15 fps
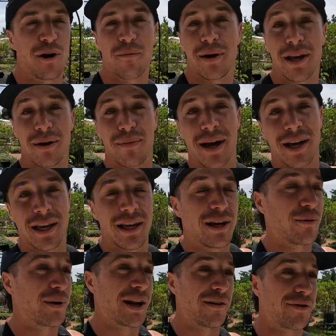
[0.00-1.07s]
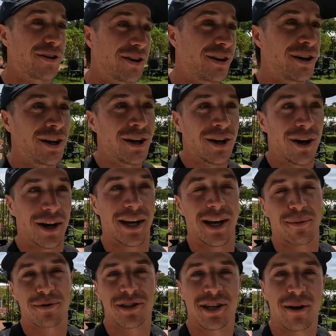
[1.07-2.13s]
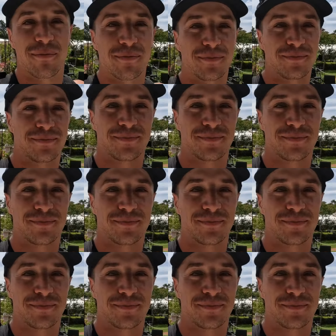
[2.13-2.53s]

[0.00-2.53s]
I'll meet you back here whenever I get up to some.